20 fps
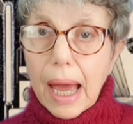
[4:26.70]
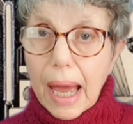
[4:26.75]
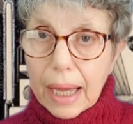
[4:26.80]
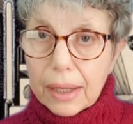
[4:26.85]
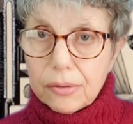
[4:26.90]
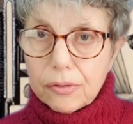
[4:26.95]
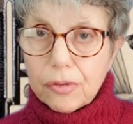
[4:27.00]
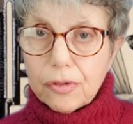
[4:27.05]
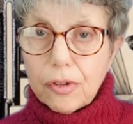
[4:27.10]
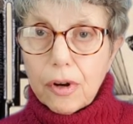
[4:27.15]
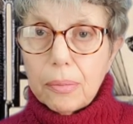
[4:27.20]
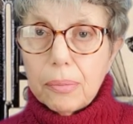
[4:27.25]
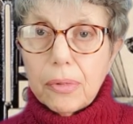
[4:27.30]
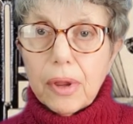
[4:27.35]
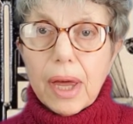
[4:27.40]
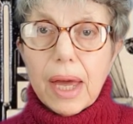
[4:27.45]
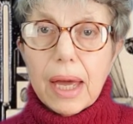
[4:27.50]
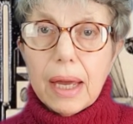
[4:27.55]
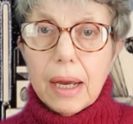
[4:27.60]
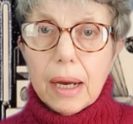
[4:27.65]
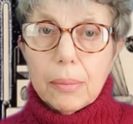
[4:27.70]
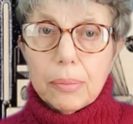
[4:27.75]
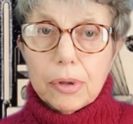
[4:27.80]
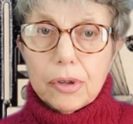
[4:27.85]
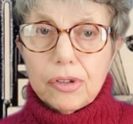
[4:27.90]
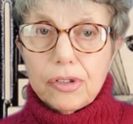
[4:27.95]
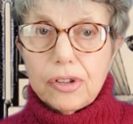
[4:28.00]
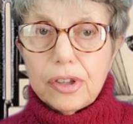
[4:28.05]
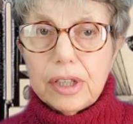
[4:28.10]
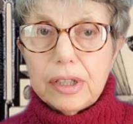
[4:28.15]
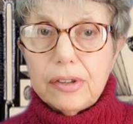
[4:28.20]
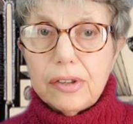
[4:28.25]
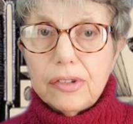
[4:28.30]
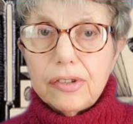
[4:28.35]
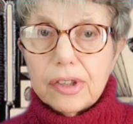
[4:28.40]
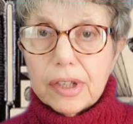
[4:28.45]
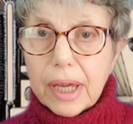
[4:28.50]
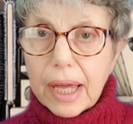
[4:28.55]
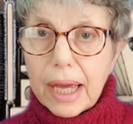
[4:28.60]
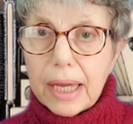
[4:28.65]
and from there proceeded
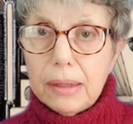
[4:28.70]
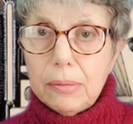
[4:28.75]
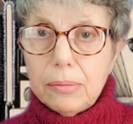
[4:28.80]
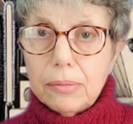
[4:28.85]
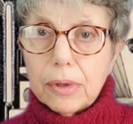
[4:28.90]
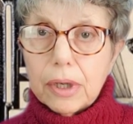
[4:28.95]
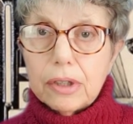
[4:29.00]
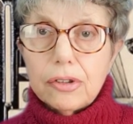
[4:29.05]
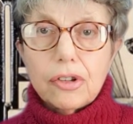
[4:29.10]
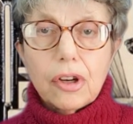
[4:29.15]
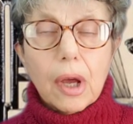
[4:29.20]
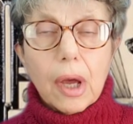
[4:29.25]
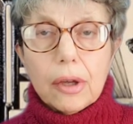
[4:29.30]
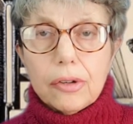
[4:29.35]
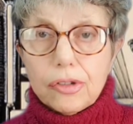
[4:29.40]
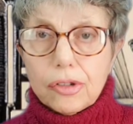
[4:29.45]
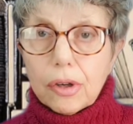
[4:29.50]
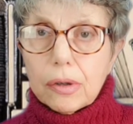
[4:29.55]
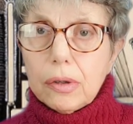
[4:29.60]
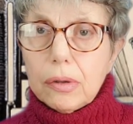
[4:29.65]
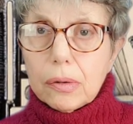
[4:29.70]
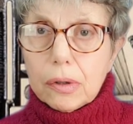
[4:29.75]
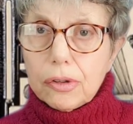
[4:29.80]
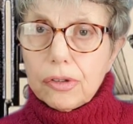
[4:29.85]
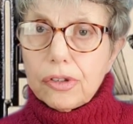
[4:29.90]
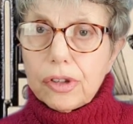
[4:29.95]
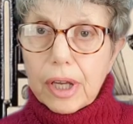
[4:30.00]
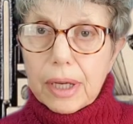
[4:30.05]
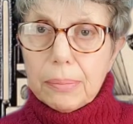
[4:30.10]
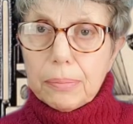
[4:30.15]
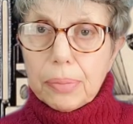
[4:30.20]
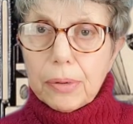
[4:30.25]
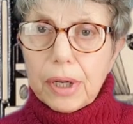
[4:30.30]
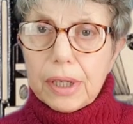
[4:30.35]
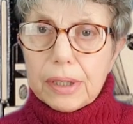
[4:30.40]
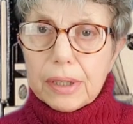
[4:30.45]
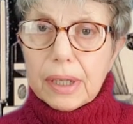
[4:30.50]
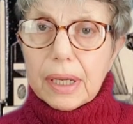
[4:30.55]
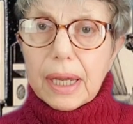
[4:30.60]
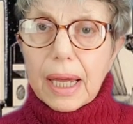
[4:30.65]
to Cambridge. So you can say
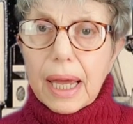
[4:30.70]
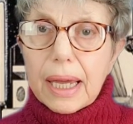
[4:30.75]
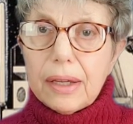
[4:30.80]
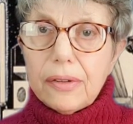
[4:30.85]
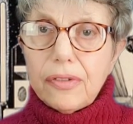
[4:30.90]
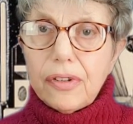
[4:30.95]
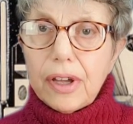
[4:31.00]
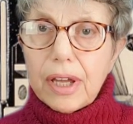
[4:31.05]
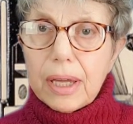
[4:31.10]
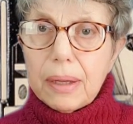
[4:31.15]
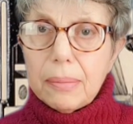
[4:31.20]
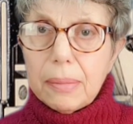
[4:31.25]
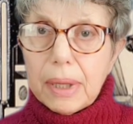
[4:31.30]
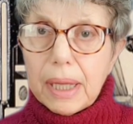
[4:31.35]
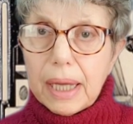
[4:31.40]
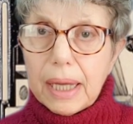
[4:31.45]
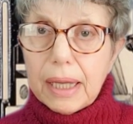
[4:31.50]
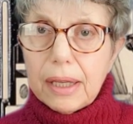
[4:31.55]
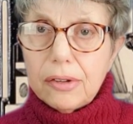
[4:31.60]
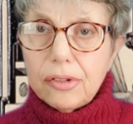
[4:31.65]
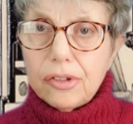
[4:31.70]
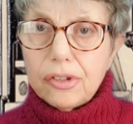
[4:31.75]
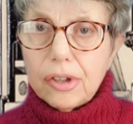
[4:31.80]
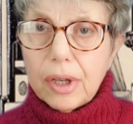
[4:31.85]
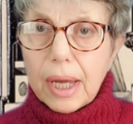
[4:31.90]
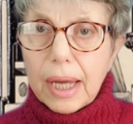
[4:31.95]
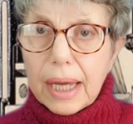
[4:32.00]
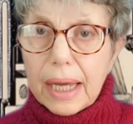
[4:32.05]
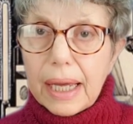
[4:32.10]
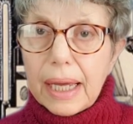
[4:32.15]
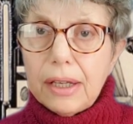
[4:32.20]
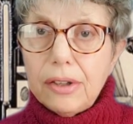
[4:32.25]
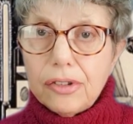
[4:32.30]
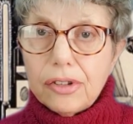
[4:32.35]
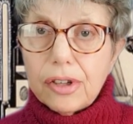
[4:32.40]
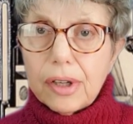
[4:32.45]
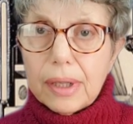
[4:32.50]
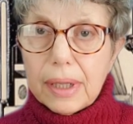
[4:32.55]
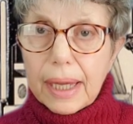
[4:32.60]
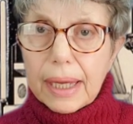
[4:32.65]
Britain gave him his
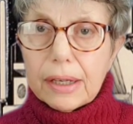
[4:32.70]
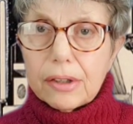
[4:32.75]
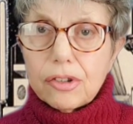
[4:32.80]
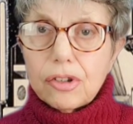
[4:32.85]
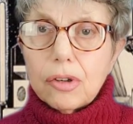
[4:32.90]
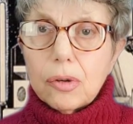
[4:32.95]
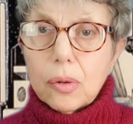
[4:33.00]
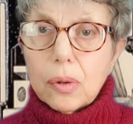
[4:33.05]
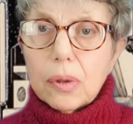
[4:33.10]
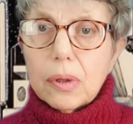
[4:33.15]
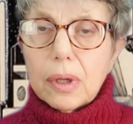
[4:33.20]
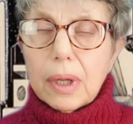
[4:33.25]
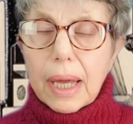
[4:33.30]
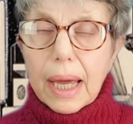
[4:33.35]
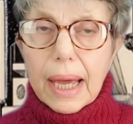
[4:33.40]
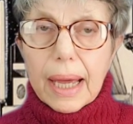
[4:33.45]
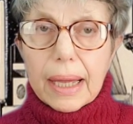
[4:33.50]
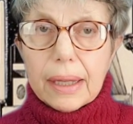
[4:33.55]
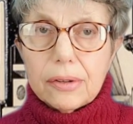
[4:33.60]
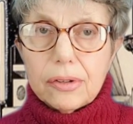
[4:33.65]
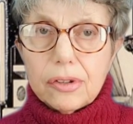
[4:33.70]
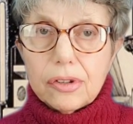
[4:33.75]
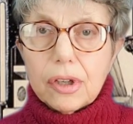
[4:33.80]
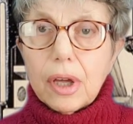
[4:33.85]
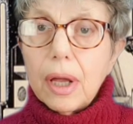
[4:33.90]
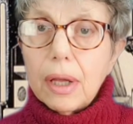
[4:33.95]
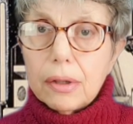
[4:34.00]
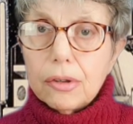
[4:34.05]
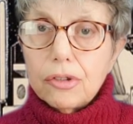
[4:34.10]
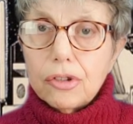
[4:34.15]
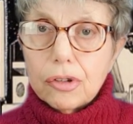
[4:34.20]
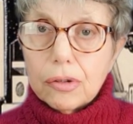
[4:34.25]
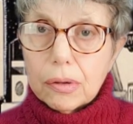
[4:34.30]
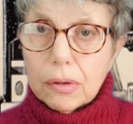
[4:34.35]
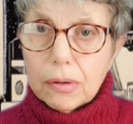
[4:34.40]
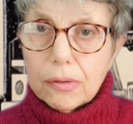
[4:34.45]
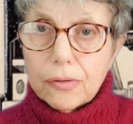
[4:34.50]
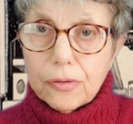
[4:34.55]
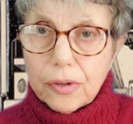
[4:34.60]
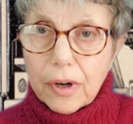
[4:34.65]
intellectual and
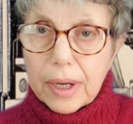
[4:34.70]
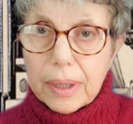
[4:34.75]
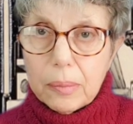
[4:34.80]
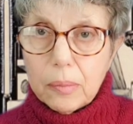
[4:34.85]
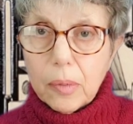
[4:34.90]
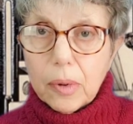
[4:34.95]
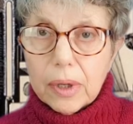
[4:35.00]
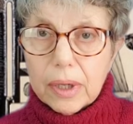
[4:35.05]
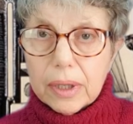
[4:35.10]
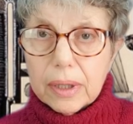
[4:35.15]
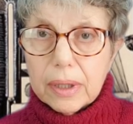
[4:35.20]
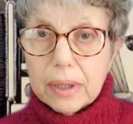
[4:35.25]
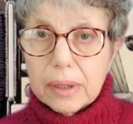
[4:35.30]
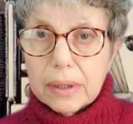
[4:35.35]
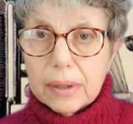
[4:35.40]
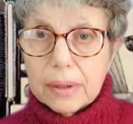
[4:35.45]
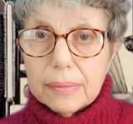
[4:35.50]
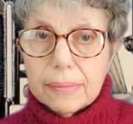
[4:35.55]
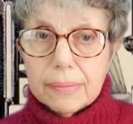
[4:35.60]
cultural framework.